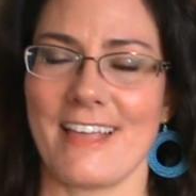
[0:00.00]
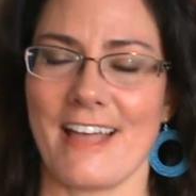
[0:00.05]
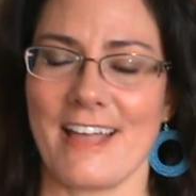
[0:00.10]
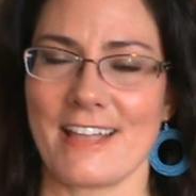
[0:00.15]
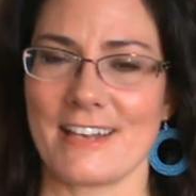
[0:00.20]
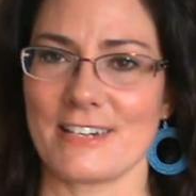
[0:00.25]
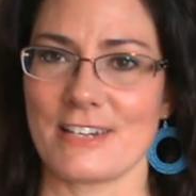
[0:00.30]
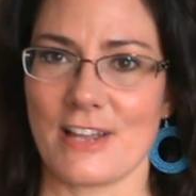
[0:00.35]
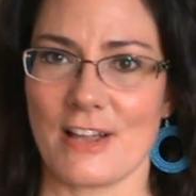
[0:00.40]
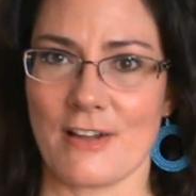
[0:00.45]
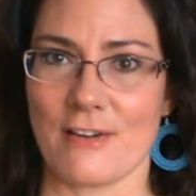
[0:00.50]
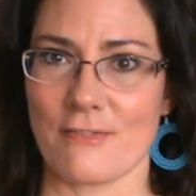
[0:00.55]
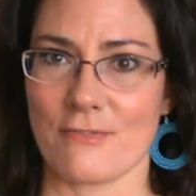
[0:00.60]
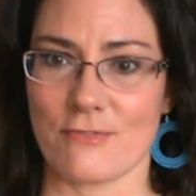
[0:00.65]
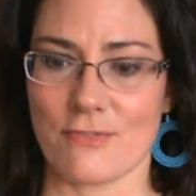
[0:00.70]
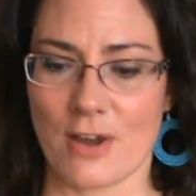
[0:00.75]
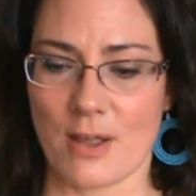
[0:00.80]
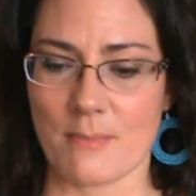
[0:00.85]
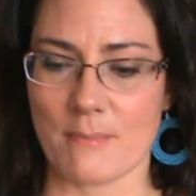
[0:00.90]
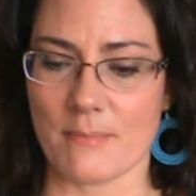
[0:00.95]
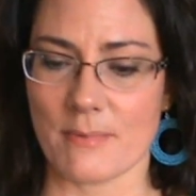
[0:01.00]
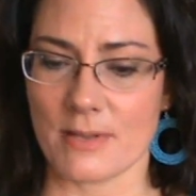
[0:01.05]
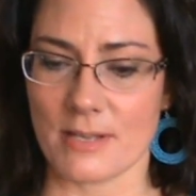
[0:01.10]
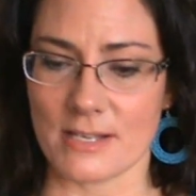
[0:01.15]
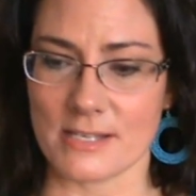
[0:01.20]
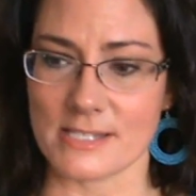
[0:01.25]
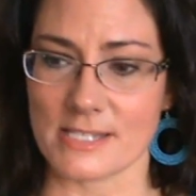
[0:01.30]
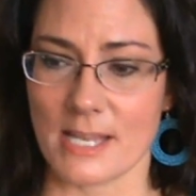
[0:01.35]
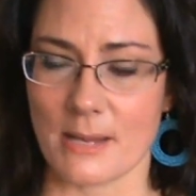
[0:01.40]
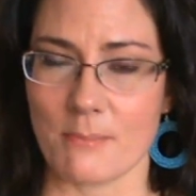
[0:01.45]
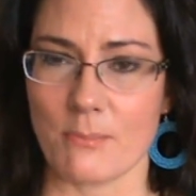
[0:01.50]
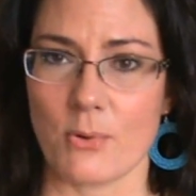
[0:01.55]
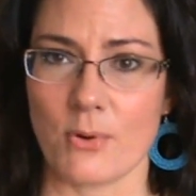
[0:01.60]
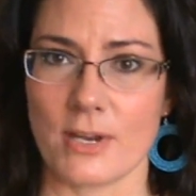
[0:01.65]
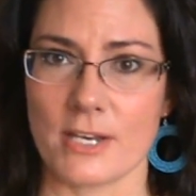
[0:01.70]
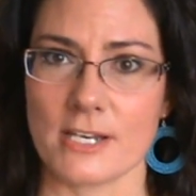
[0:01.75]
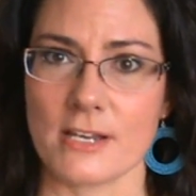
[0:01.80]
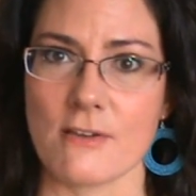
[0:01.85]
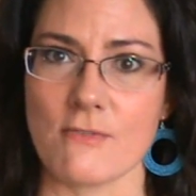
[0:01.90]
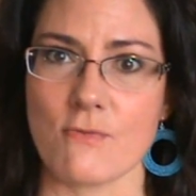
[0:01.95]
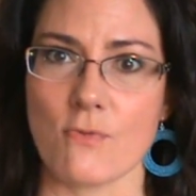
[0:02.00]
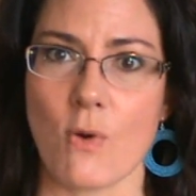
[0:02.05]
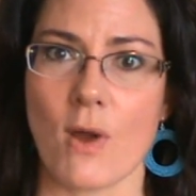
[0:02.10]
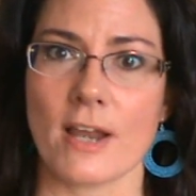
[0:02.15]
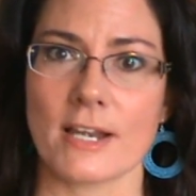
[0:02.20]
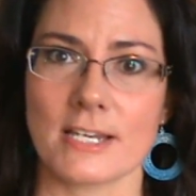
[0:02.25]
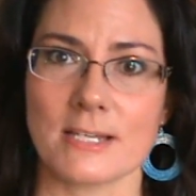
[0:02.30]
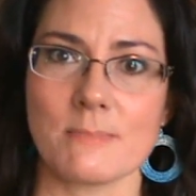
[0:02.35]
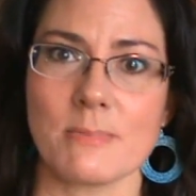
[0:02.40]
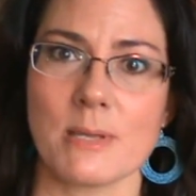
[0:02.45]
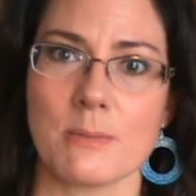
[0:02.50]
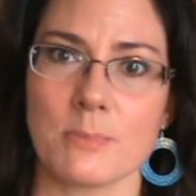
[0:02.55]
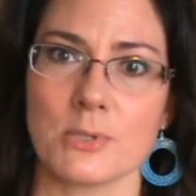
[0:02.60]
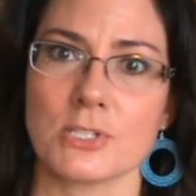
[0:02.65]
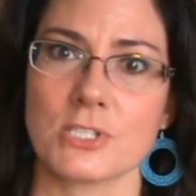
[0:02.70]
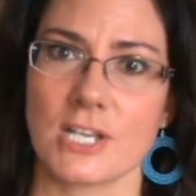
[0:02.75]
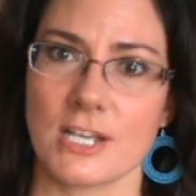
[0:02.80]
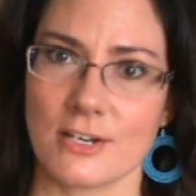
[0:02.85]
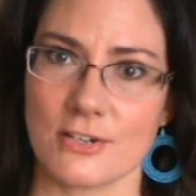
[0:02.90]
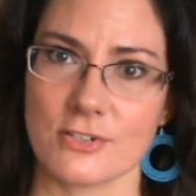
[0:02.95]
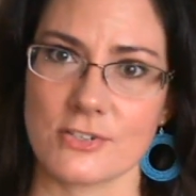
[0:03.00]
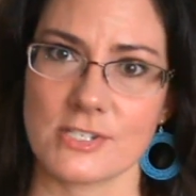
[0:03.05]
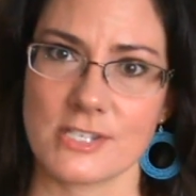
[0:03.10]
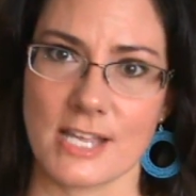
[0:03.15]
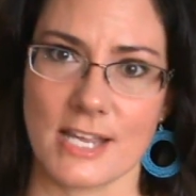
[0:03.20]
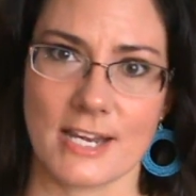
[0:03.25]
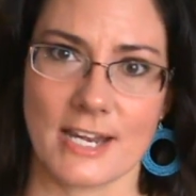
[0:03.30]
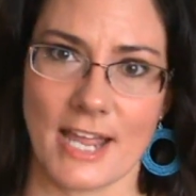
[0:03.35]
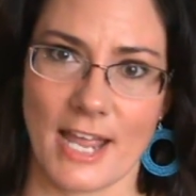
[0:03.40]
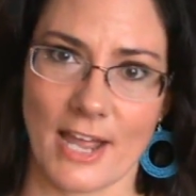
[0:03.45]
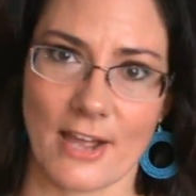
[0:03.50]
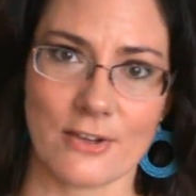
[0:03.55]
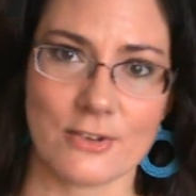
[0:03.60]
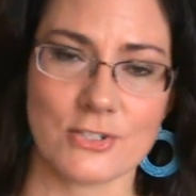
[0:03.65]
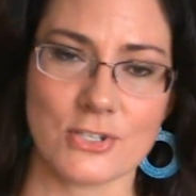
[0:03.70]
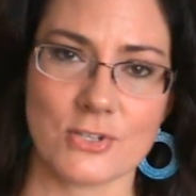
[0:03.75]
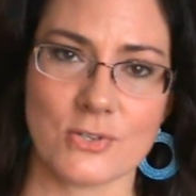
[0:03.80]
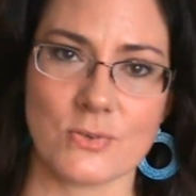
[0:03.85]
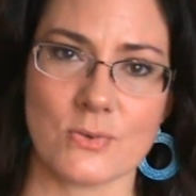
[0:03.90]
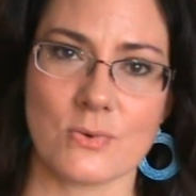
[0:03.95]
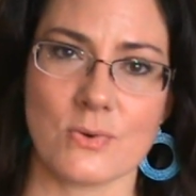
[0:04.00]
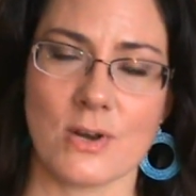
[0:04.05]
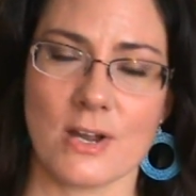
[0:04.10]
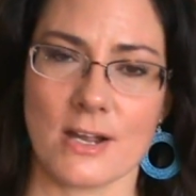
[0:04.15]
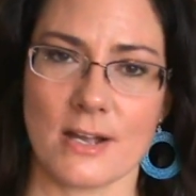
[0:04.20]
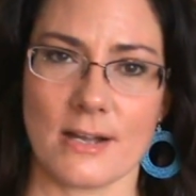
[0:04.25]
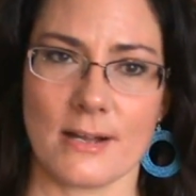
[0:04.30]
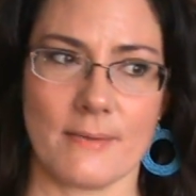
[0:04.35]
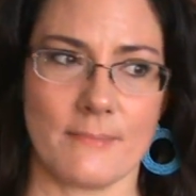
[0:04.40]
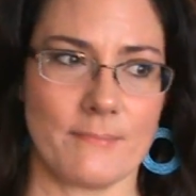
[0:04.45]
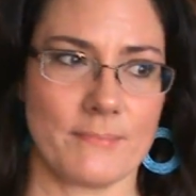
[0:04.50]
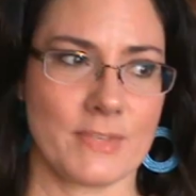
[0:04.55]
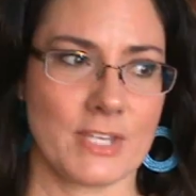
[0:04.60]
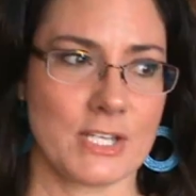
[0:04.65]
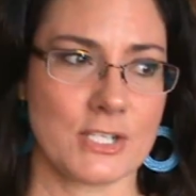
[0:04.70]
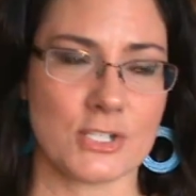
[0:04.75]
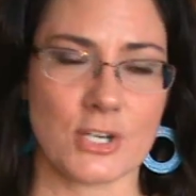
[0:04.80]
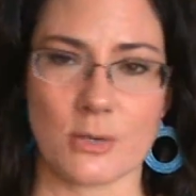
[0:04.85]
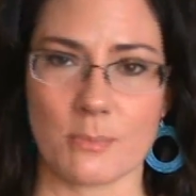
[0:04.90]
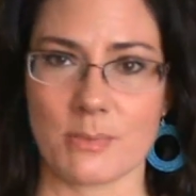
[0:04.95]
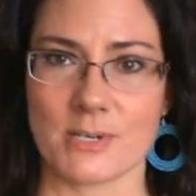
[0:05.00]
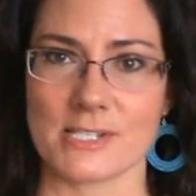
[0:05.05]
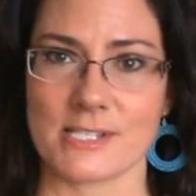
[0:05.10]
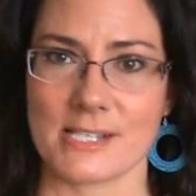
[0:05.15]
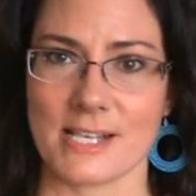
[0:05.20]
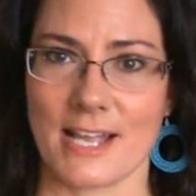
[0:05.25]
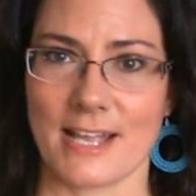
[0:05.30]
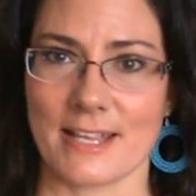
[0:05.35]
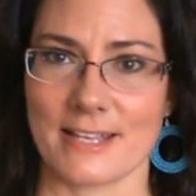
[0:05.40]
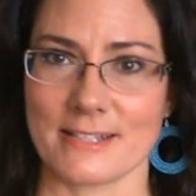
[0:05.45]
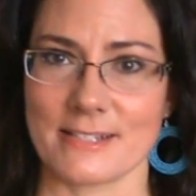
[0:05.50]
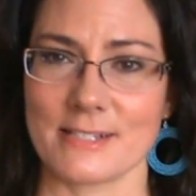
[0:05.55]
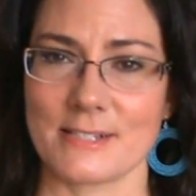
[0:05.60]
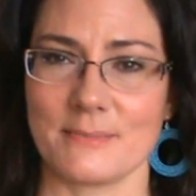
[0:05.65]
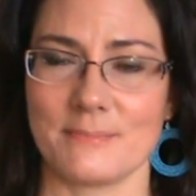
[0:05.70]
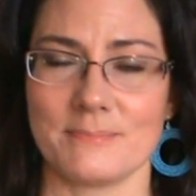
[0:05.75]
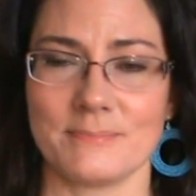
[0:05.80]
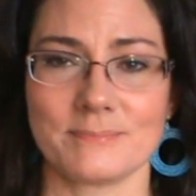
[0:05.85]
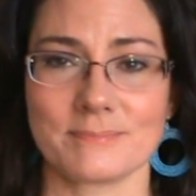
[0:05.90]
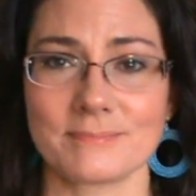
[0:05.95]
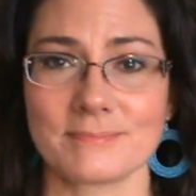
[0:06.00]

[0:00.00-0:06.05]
and uh, from a standpoint of wanting people to understand how to um, interpret science,